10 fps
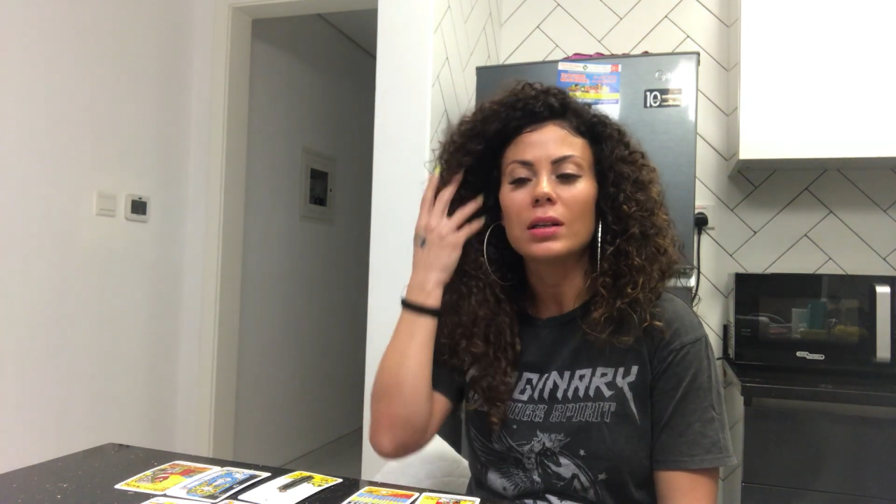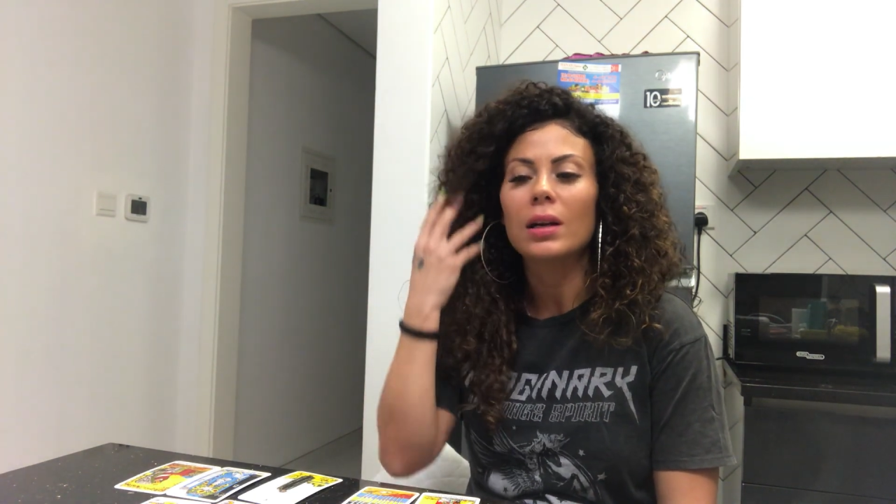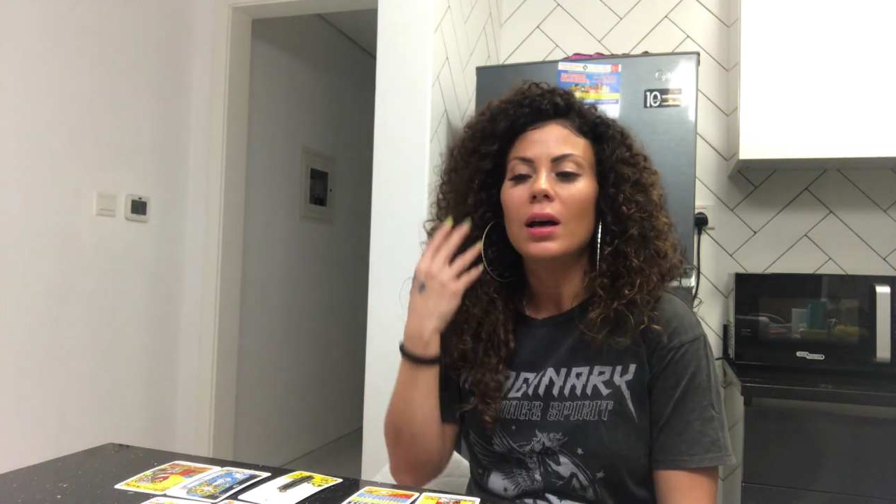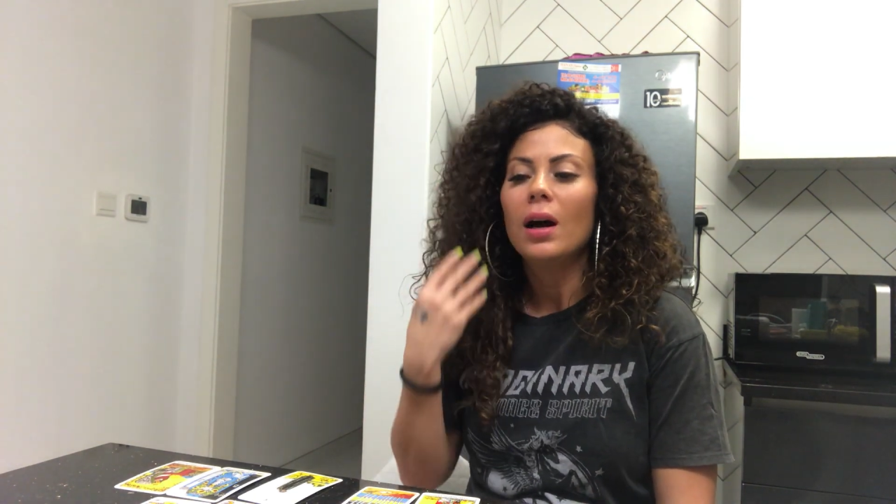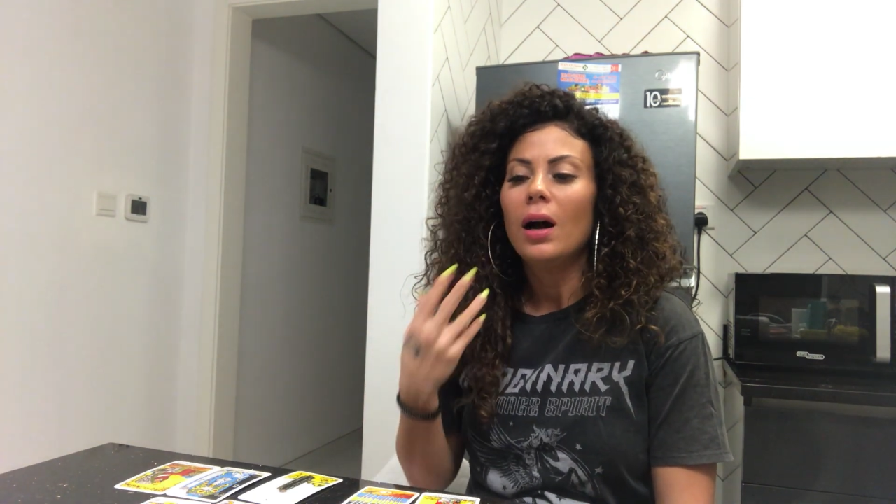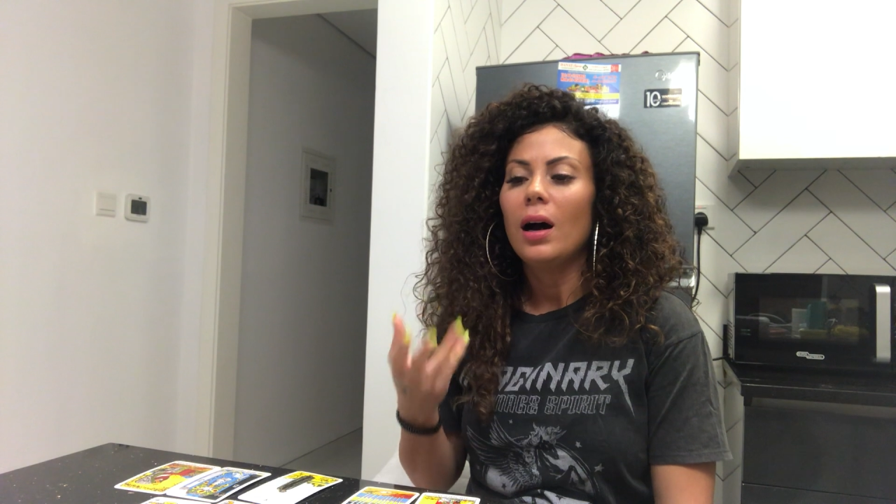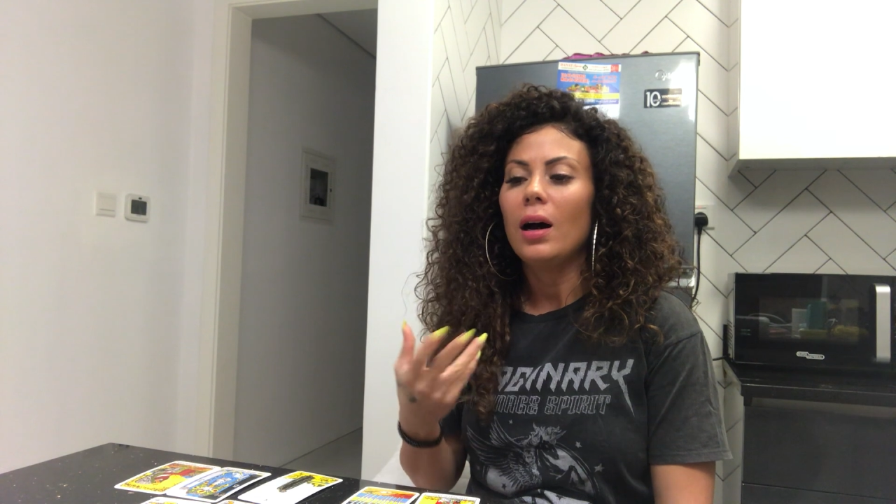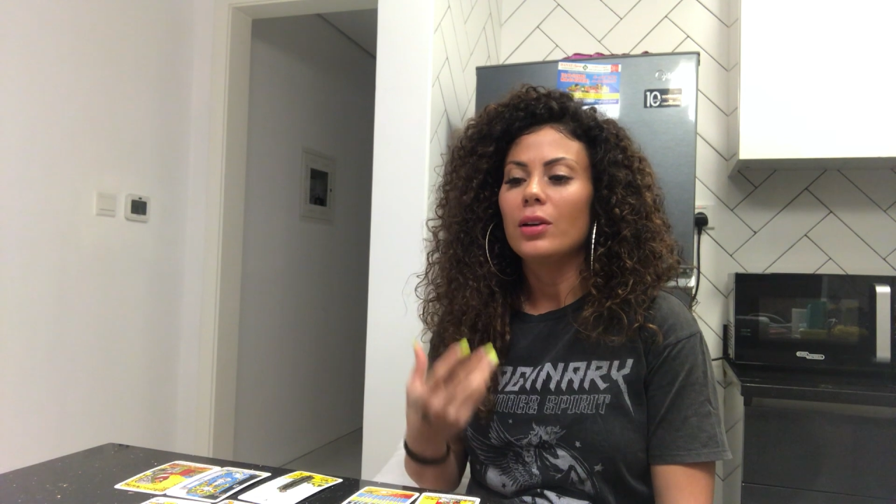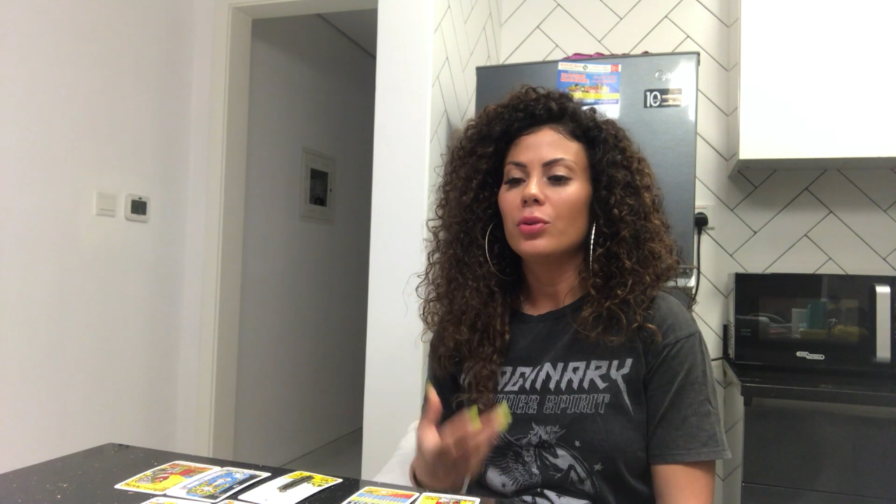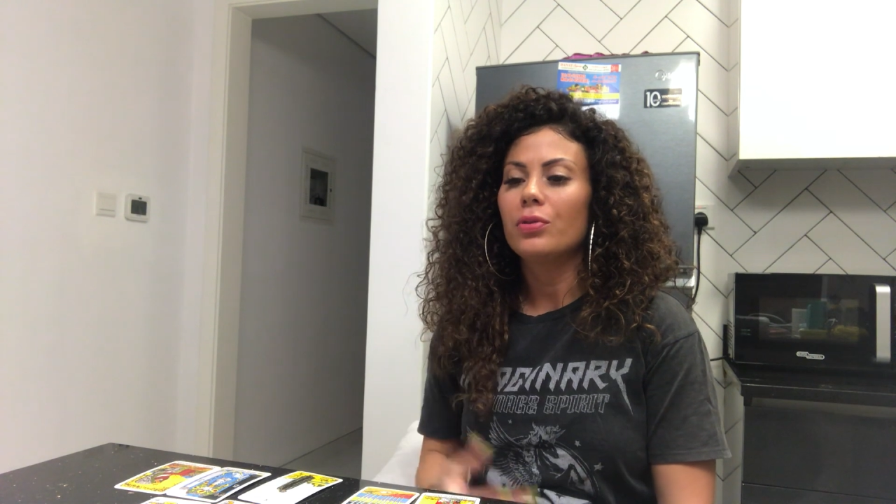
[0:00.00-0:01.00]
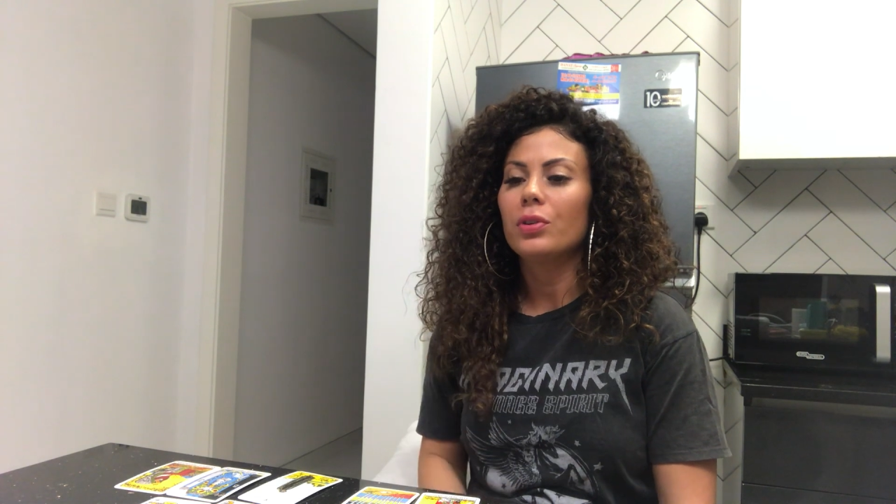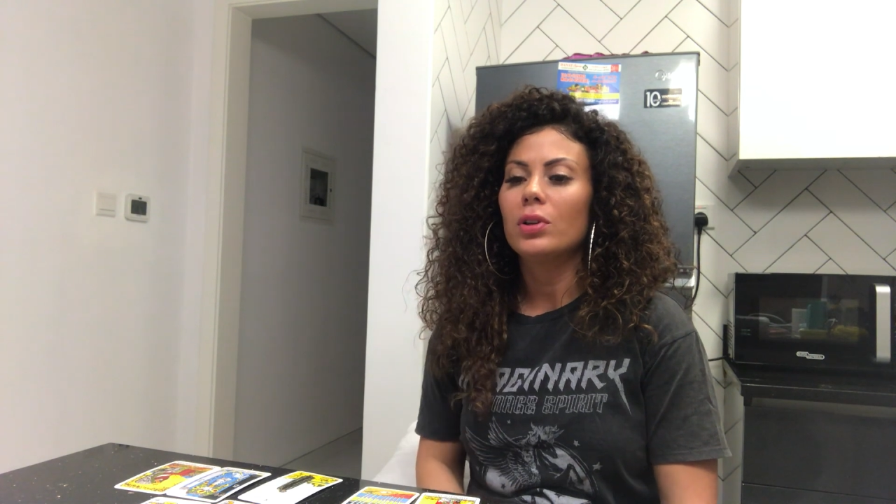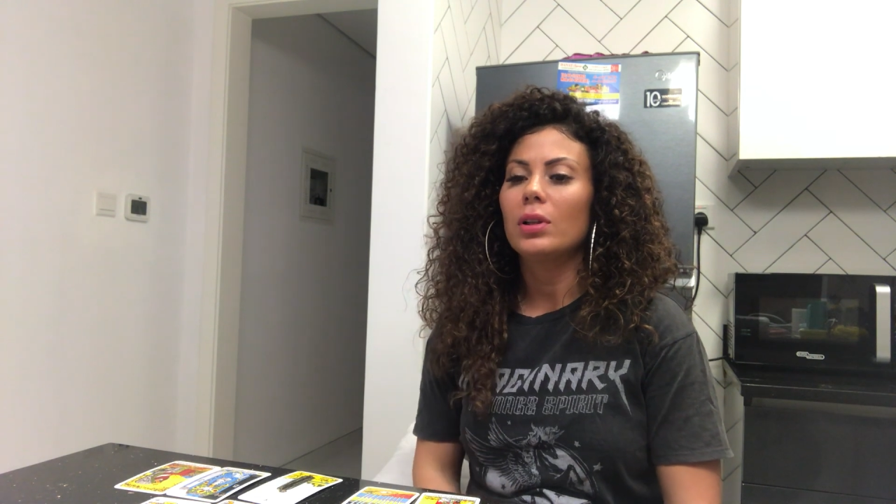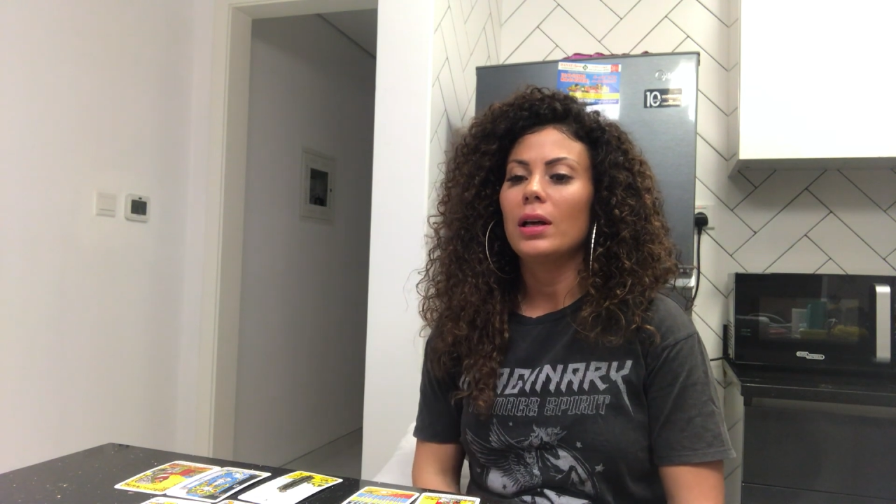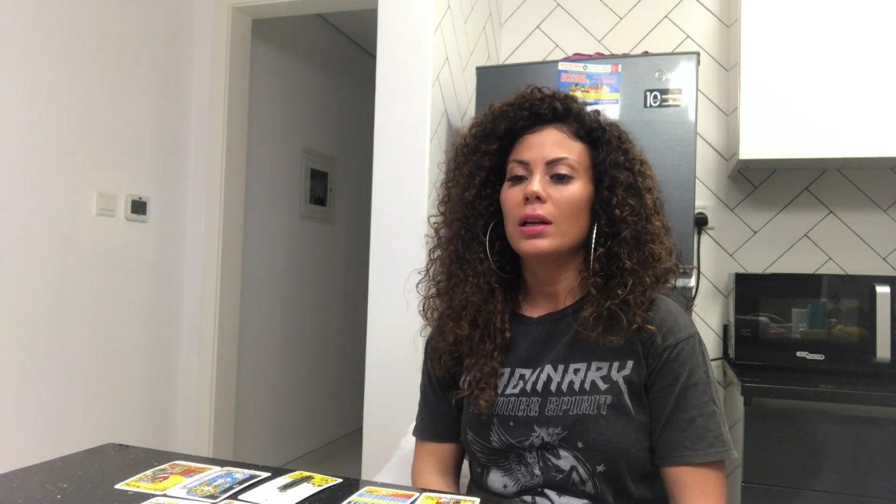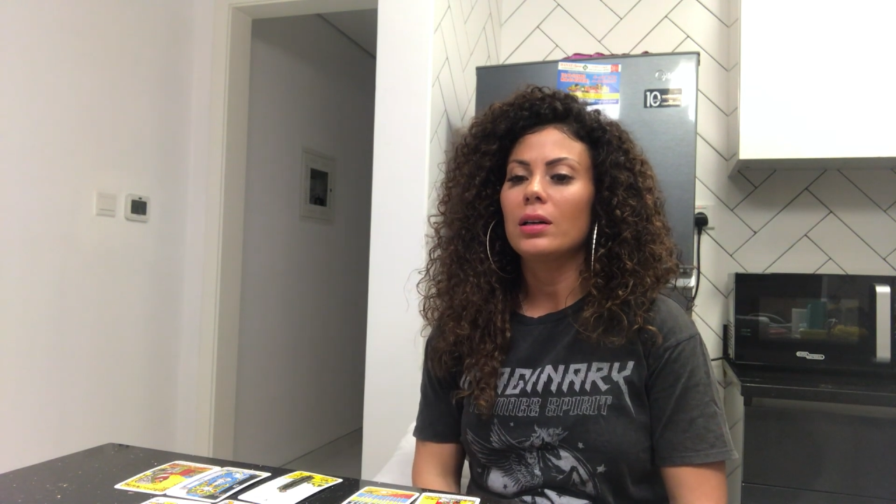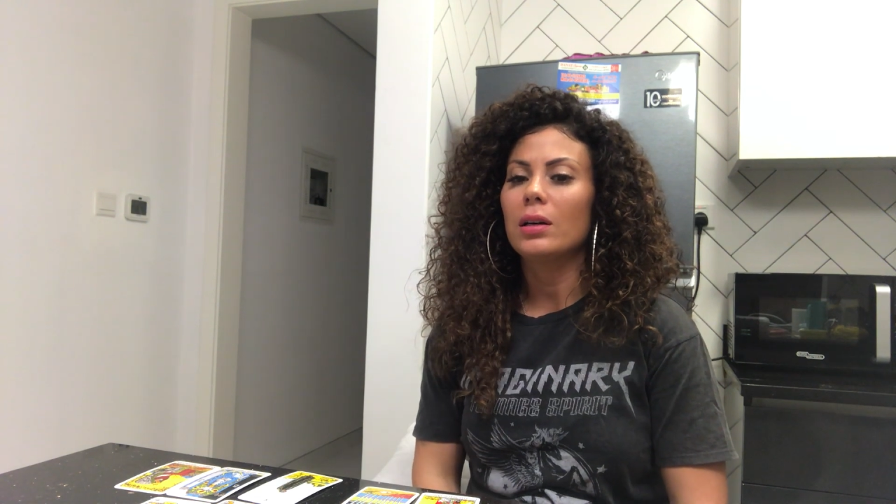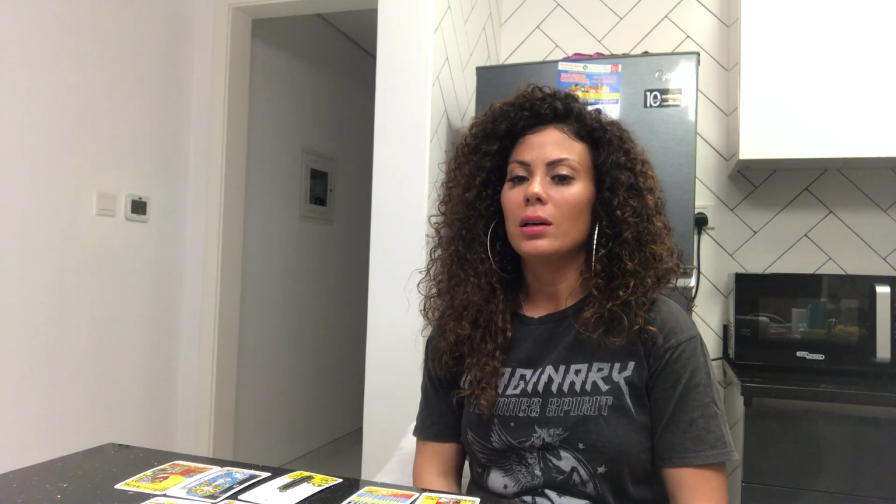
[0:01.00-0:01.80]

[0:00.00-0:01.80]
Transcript: And I do feel like